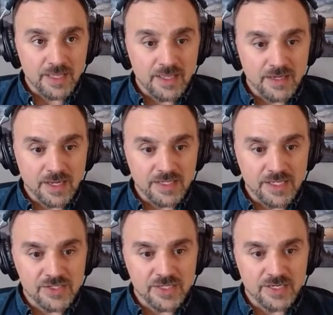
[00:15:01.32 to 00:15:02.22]
an
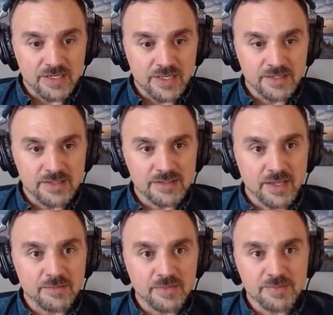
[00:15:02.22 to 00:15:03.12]
ideation and
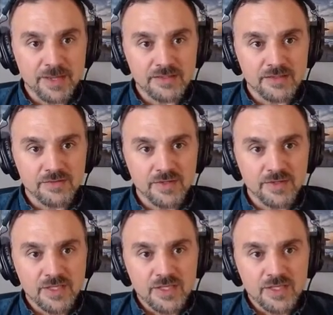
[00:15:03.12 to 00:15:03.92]
design perspective.